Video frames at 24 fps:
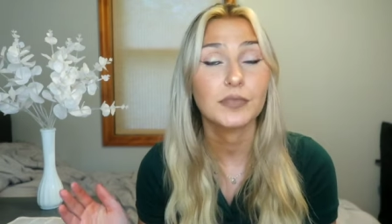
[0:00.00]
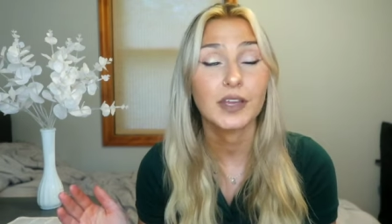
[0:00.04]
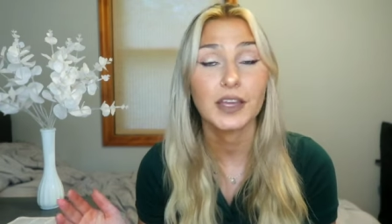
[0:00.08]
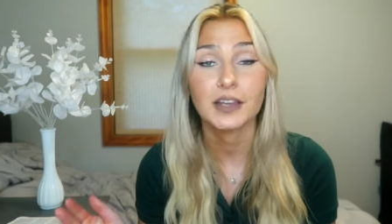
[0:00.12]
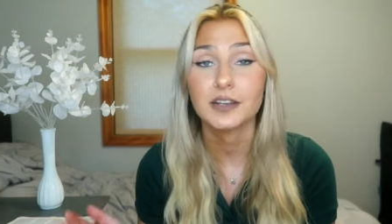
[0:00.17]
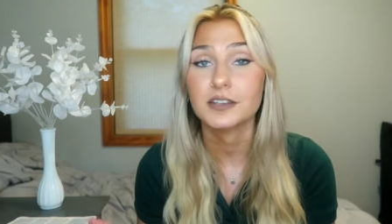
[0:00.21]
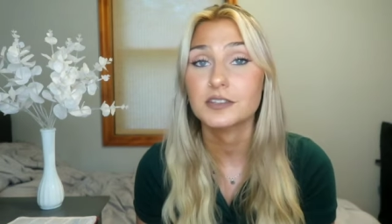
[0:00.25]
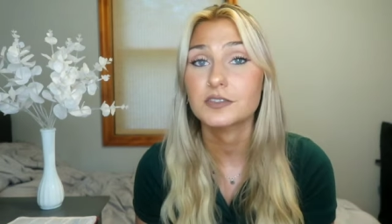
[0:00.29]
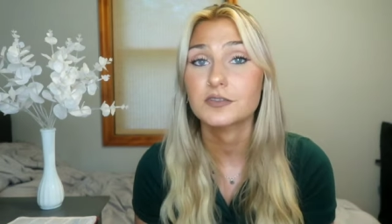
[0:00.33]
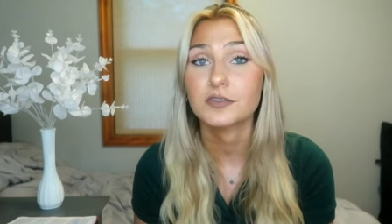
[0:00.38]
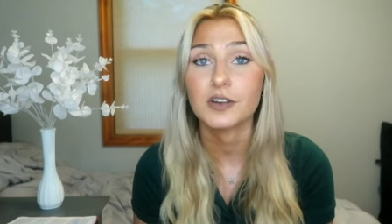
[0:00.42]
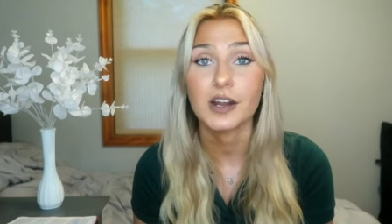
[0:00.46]

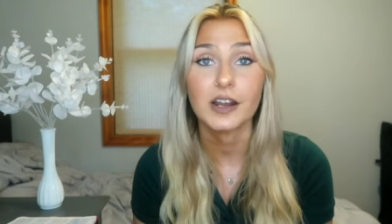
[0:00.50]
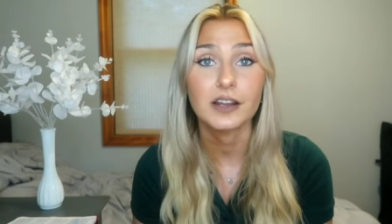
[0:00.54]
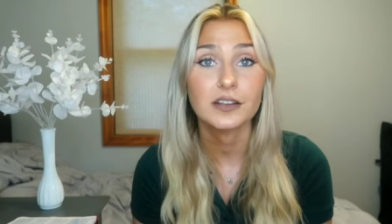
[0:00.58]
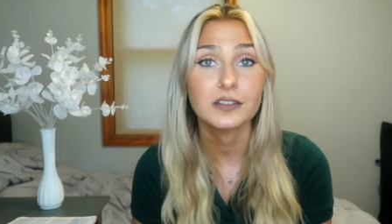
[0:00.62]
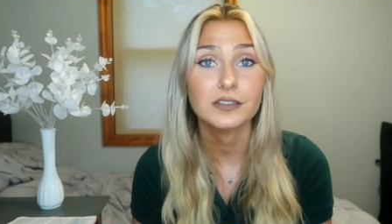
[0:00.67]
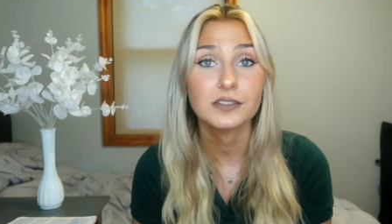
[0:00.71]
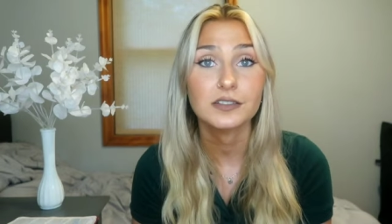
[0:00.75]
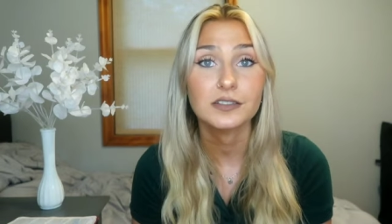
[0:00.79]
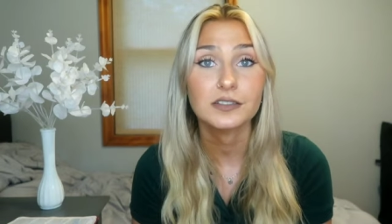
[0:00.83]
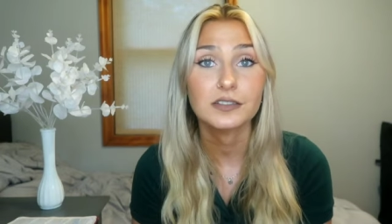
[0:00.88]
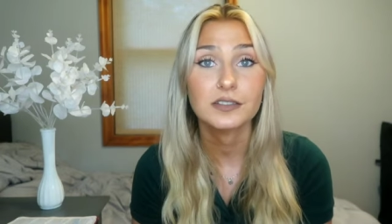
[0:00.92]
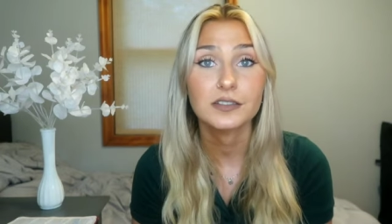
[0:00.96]
and his
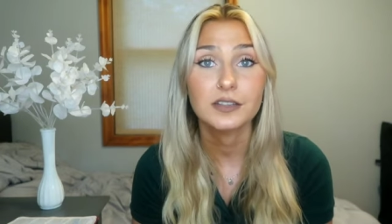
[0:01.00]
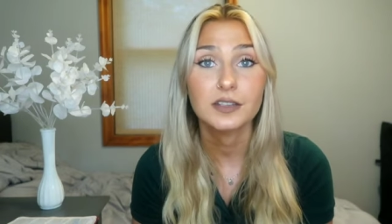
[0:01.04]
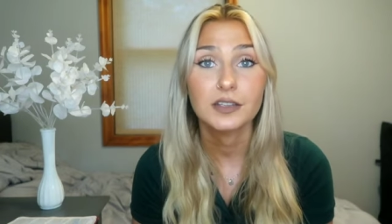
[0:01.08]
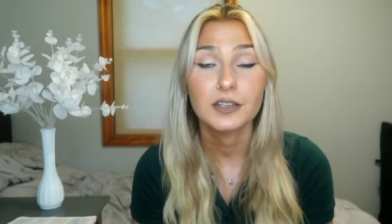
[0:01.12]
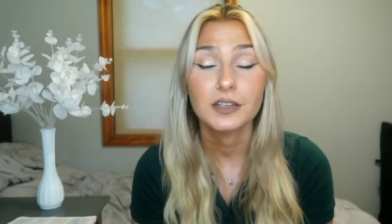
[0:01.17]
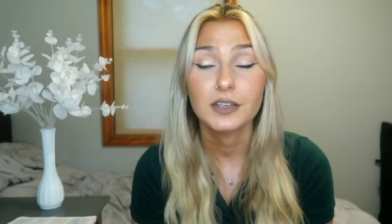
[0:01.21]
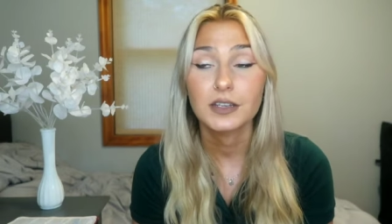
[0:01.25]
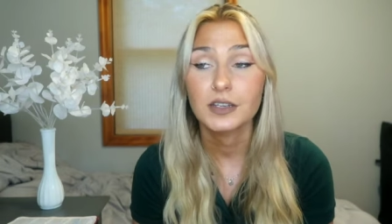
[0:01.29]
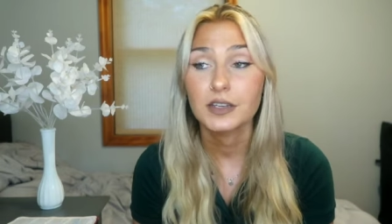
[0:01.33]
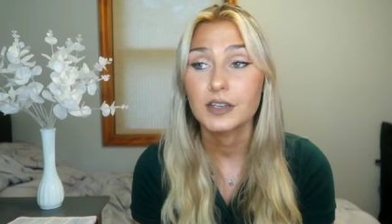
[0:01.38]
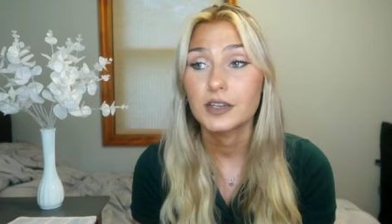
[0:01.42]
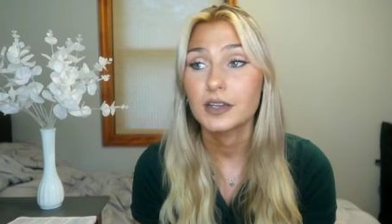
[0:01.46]
friends
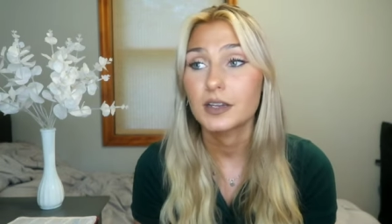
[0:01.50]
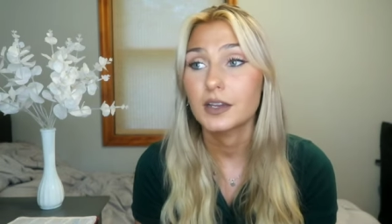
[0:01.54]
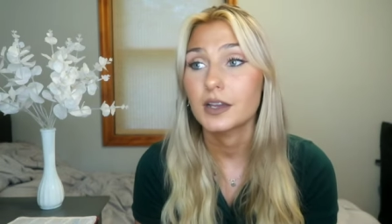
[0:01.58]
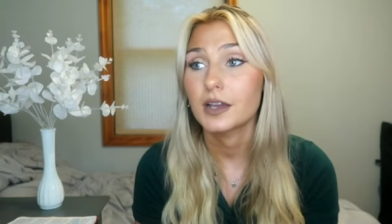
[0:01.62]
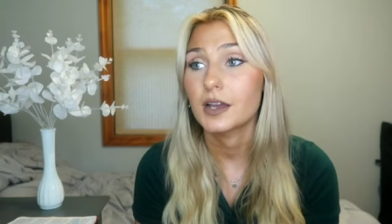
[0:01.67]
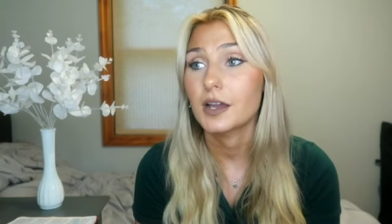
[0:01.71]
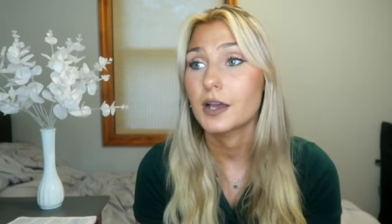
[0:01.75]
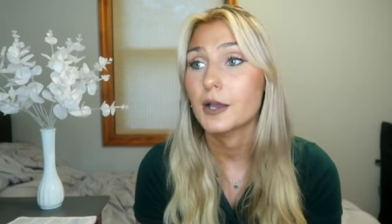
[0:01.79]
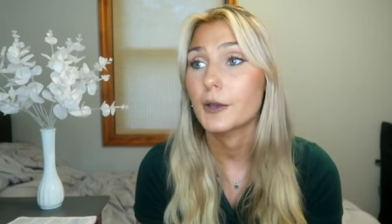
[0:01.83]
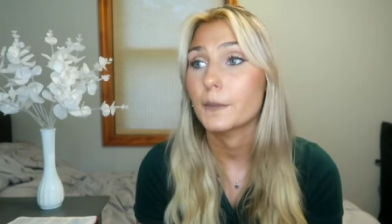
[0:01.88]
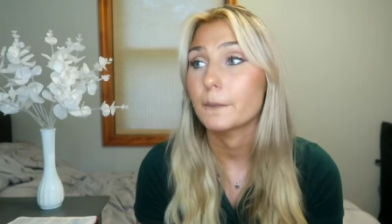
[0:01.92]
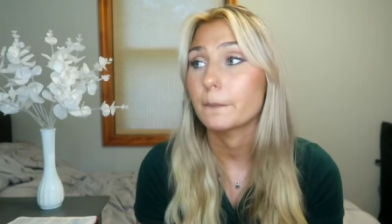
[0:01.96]

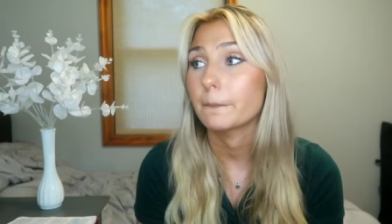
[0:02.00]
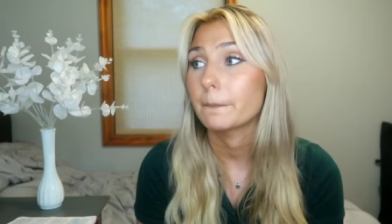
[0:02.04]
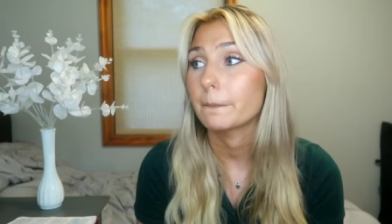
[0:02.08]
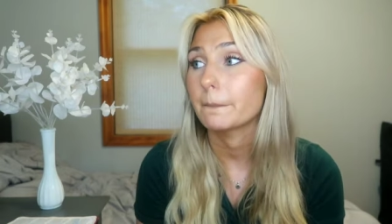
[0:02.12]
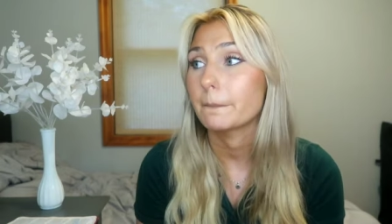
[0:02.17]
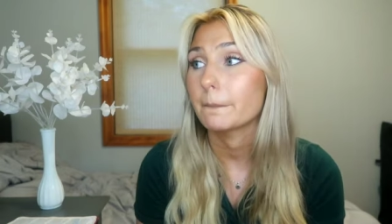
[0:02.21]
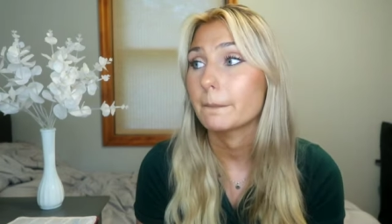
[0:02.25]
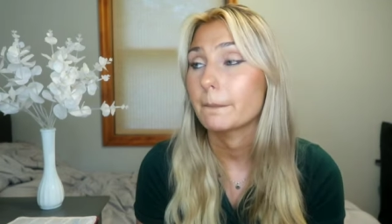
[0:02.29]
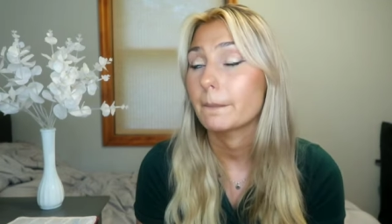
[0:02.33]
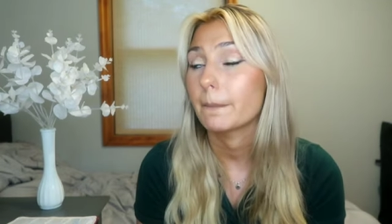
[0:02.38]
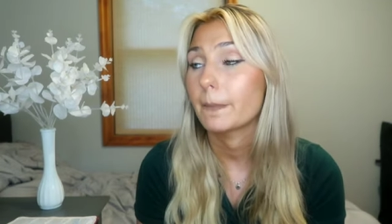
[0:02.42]
um,